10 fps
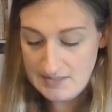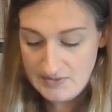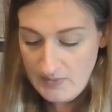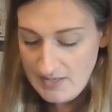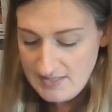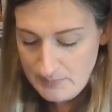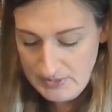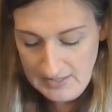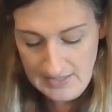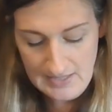So that is a
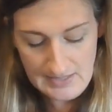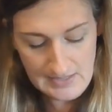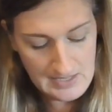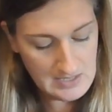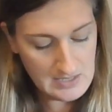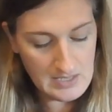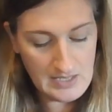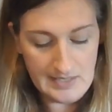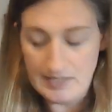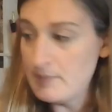plan.
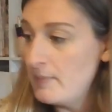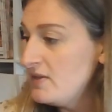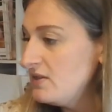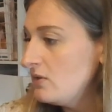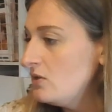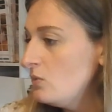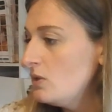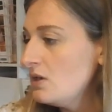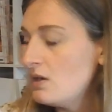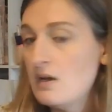I'm also going to
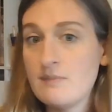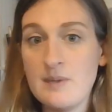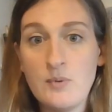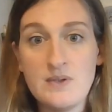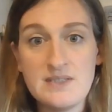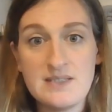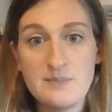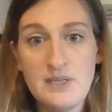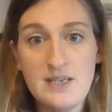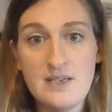work on my poisonous
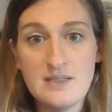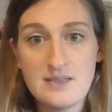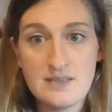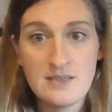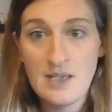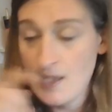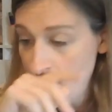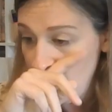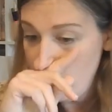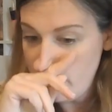plants
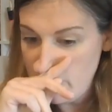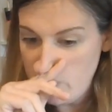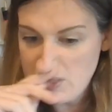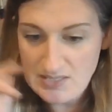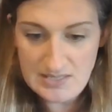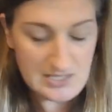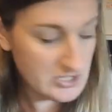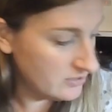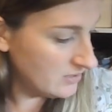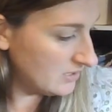from the Witchy
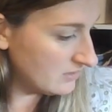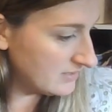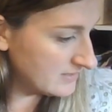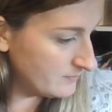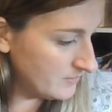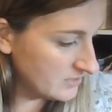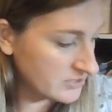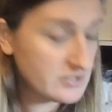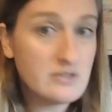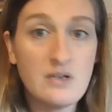Stitcher. Here is a
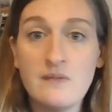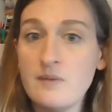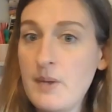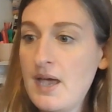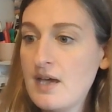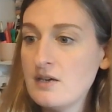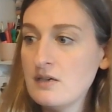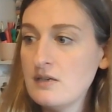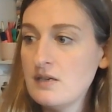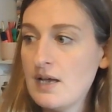picture of the
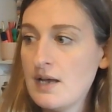pattern.